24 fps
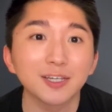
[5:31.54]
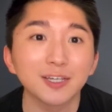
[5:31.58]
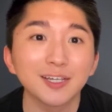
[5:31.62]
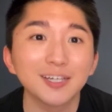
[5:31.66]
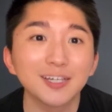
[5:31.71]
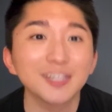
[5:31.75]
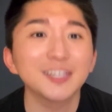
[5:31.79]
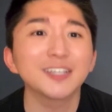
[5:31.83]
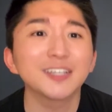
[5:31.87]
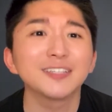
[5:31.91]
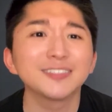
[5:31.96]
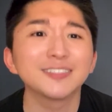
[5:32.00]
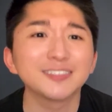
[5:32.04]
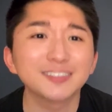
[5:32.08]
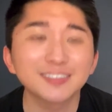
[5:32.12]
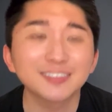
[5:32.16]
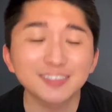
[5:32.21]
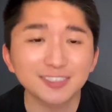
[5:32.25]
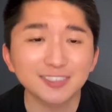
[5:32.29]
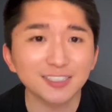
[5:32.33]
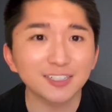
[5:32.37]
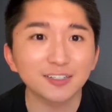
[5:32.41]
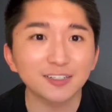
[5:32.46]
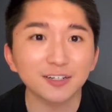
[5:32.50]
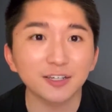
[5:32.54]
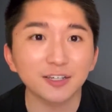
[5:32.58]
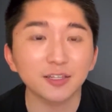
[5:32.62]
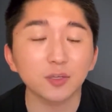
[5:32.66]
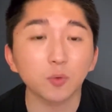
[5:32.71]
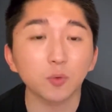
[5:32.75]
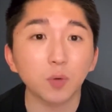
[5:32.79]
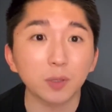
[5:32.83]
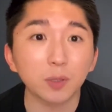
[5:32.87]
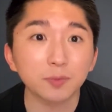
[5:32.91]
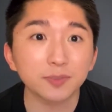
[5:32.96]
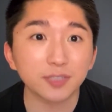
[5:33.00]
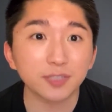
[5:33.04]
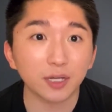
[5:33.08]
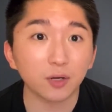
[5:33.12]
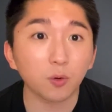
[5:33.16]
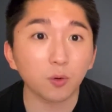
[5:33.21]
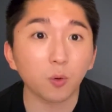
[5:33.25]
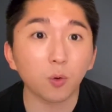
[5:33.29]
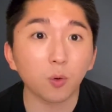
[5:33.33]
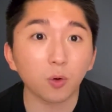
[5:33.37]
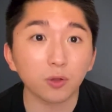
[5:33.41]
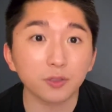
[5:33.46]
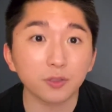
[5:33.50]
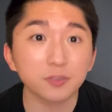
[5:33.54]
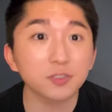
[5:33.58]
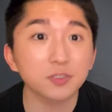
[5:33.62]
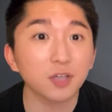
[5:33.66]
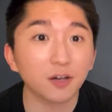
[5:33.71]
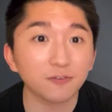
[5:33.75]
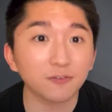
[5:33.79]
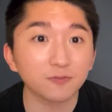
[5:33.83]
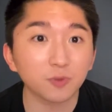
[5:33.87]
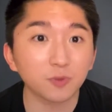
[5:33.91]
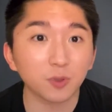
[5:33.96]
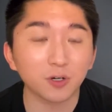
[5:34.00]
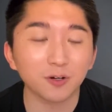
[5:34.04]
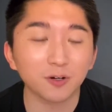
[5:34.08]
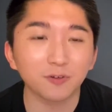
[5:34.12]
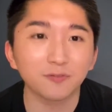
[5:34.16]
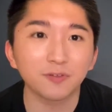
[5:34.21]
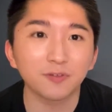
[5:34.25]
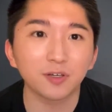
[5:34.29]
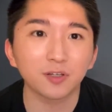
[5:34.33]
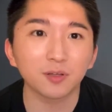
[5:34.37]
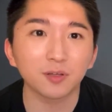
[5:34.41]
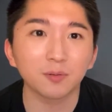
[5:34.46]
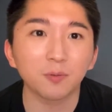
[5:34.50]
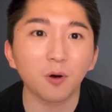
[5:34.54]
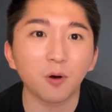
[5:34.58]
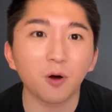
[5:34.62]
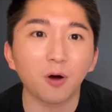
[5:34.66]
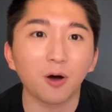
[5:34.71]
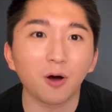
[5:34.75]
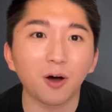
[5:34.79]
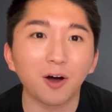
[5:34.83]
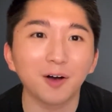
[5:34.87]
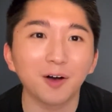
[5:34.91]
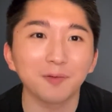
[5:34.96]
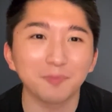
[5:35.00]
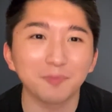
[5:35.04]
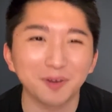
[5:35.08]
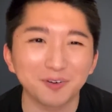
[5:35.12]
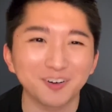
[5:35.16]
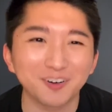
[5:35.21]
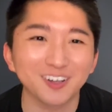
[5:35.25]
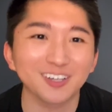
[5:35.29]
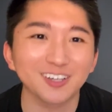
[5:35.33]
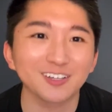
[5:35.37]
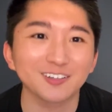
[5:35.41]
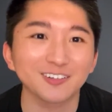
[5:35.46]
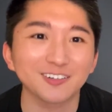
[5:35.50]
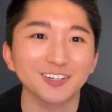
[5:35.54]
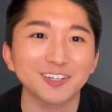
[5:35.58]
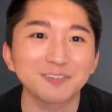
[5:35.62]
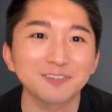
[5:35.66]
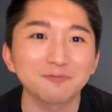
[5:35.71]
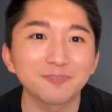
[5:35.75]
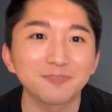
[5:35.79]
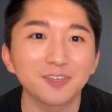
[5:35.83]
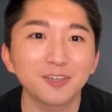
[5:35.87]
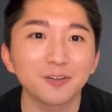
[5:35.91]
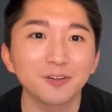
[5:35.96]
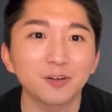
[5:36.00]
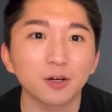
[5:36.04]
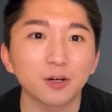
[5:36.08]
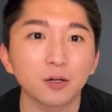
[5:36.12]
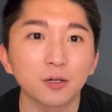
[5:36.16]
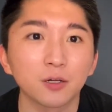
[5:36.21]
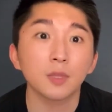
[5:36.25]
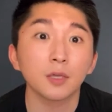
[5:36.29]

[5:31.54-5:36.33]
considering the website or the software available on my regular computer.